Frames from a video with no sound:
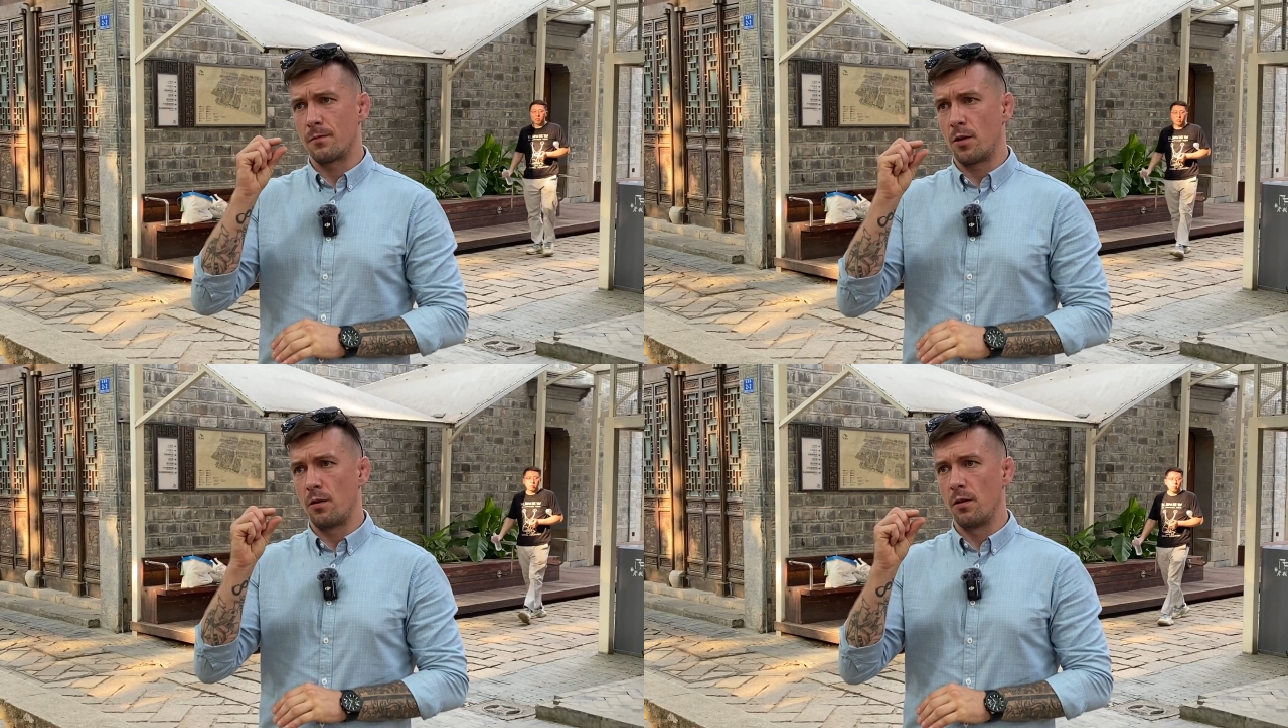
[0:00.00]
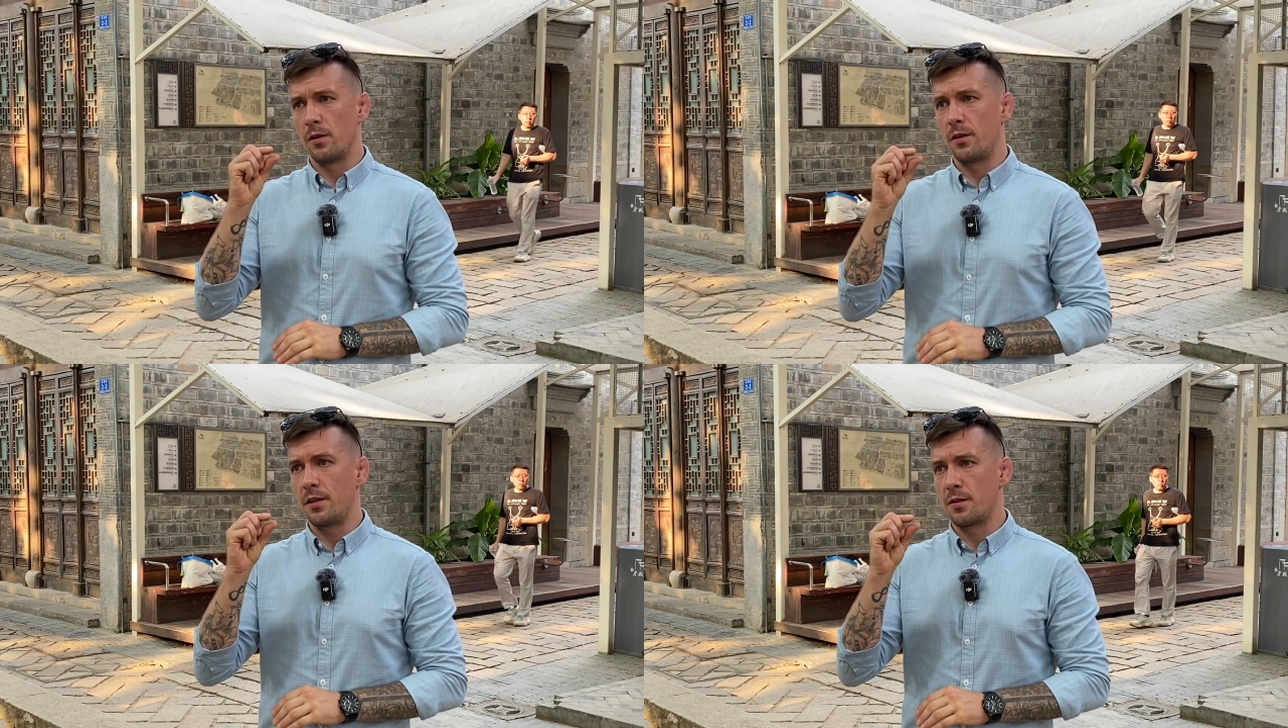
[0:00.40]
only
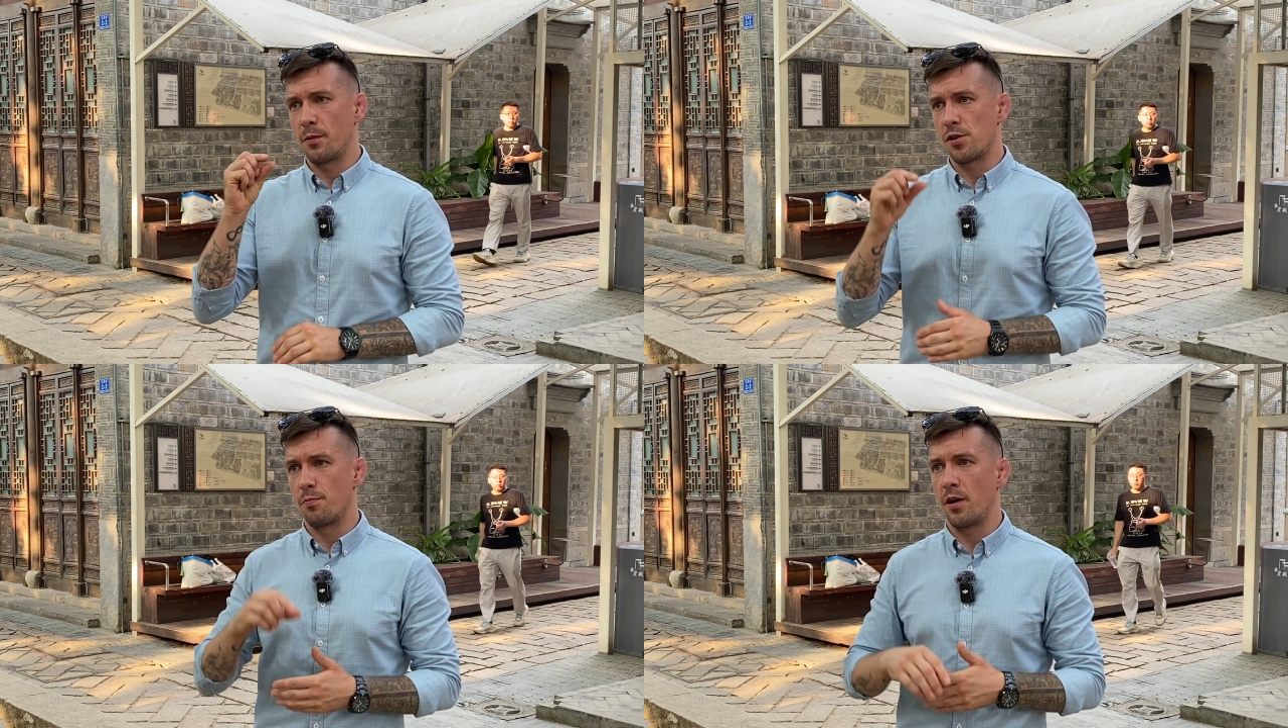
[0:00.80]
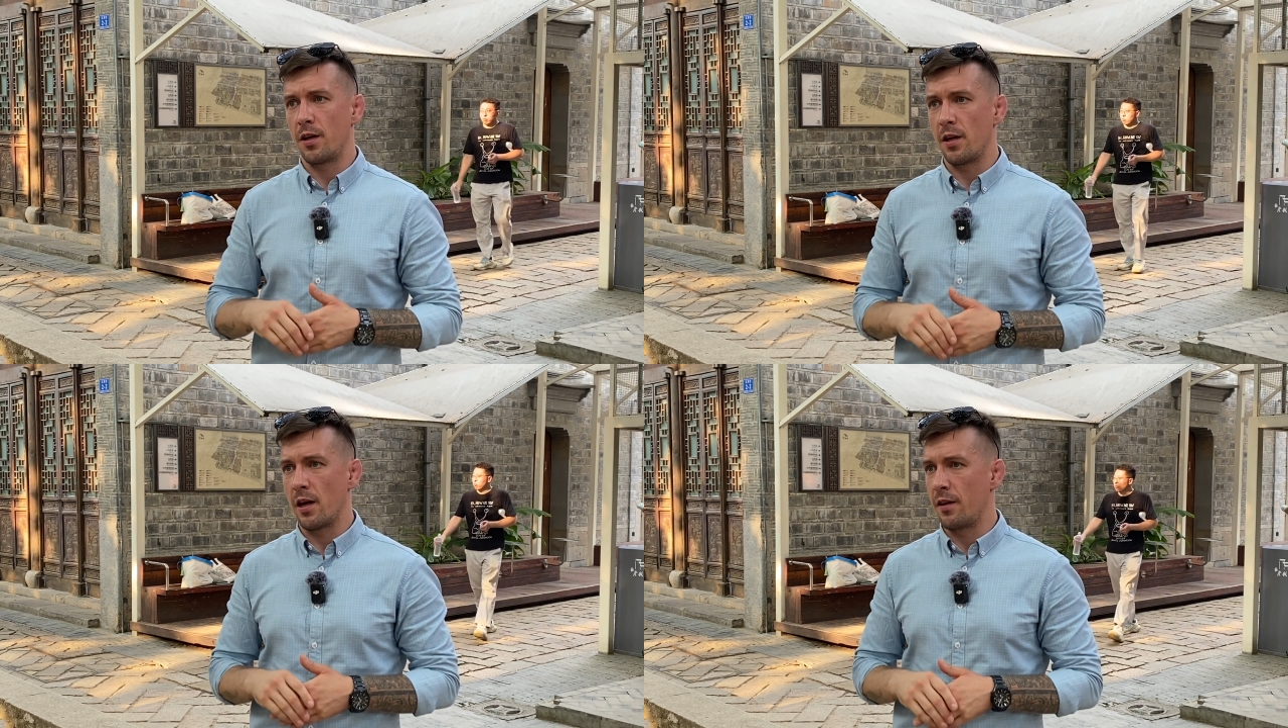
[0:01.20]
this much
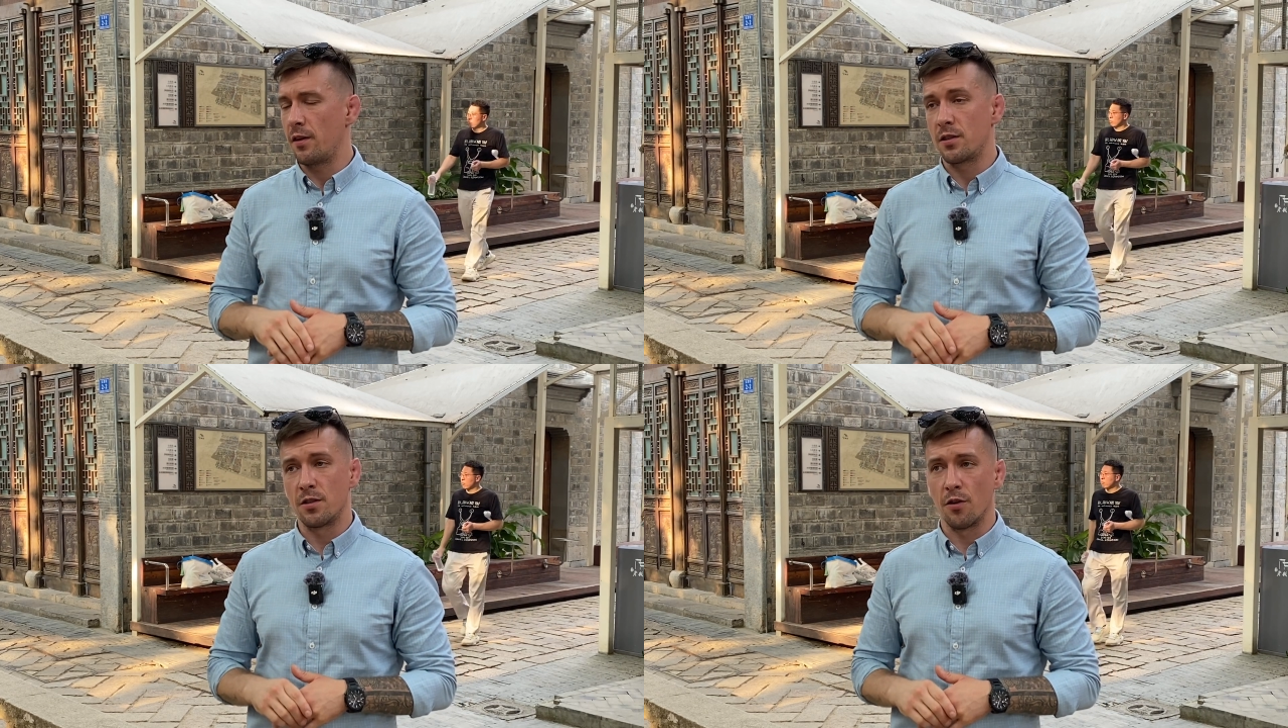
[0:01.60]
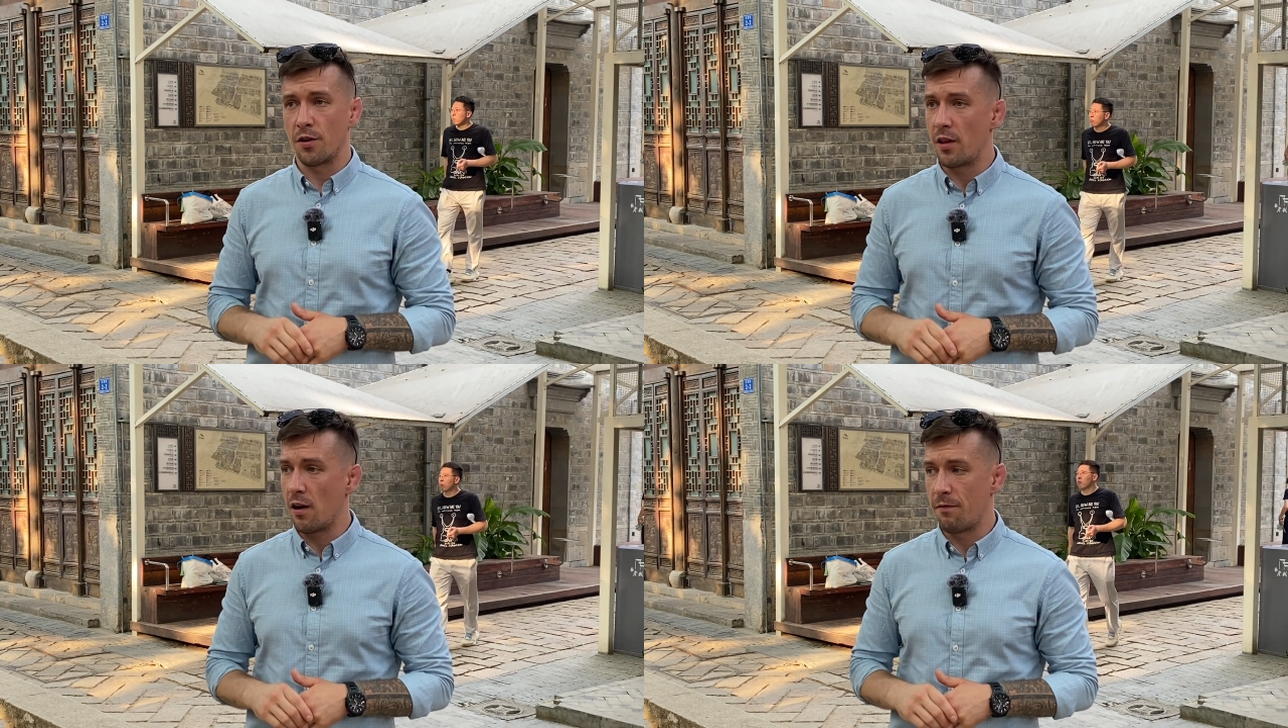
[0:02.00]
money, and it's not
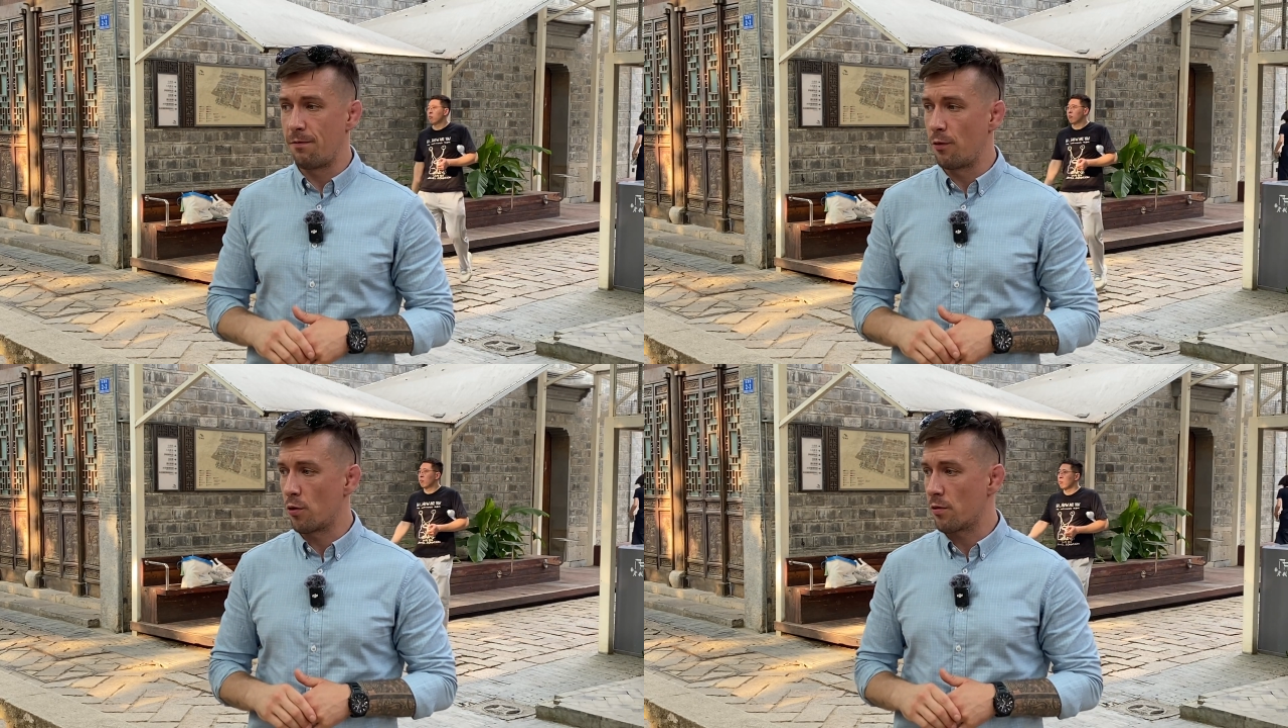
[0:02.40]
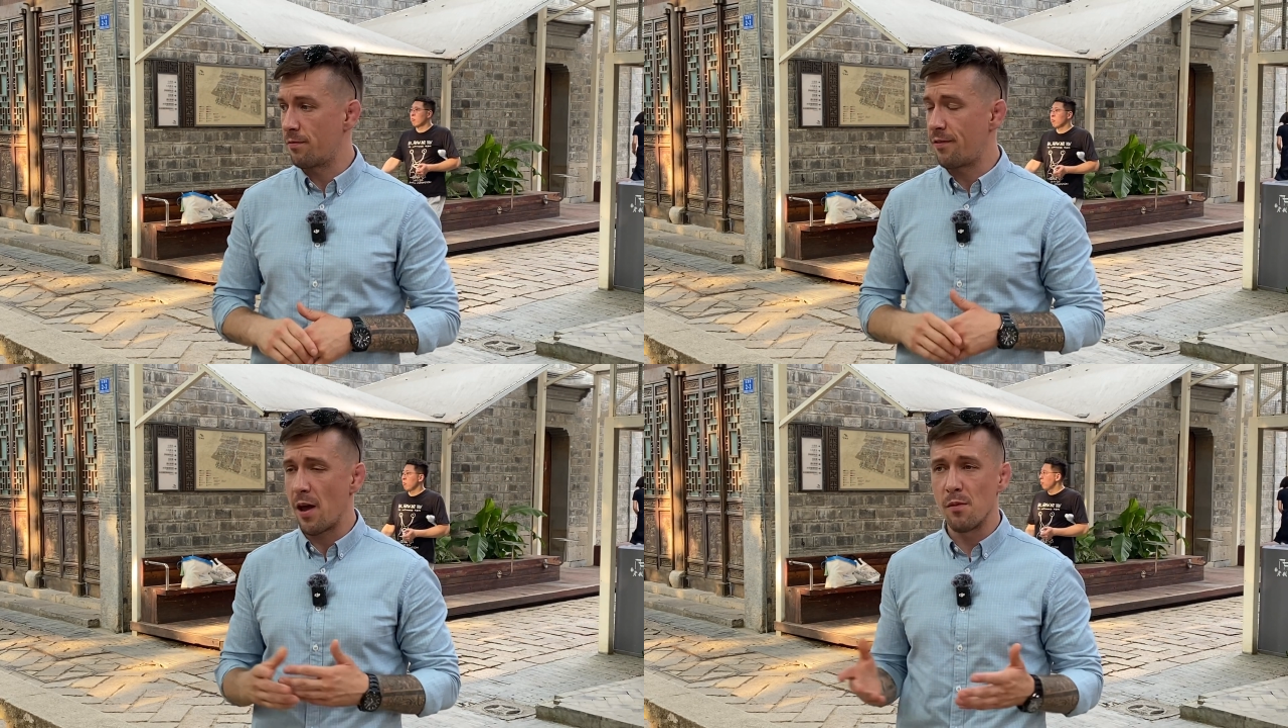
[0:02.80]
enough for
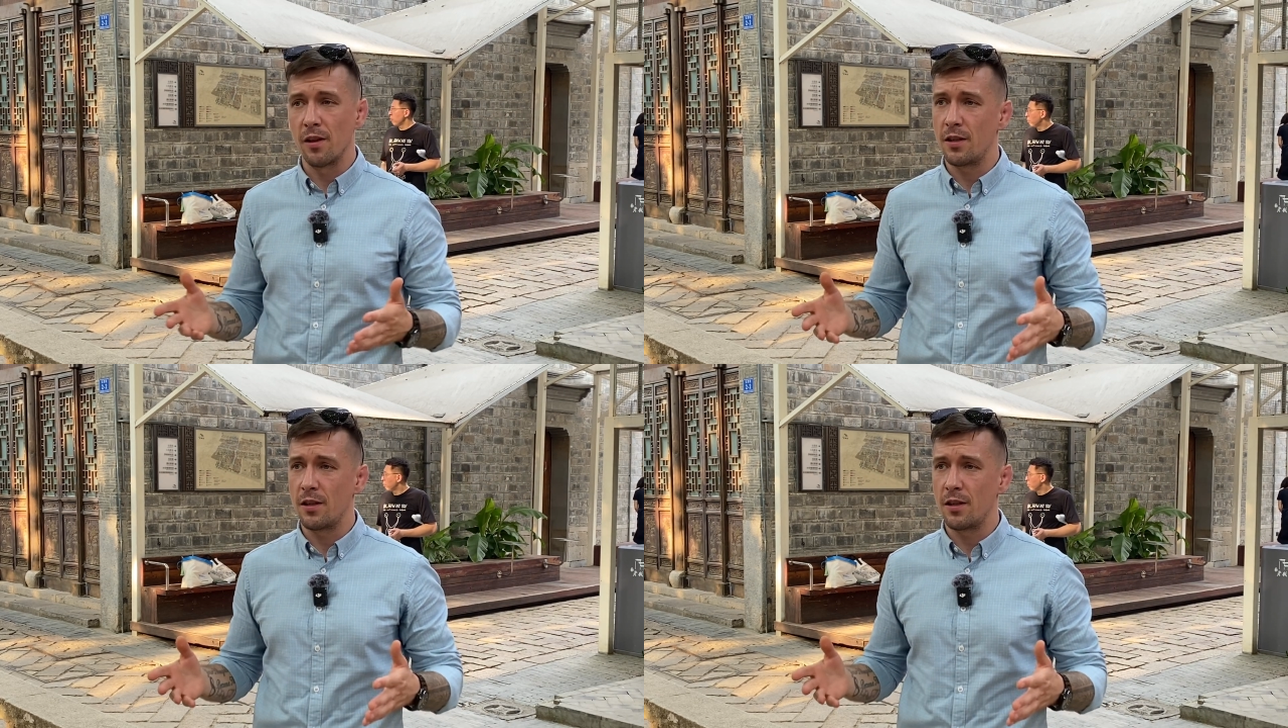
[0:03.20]
family,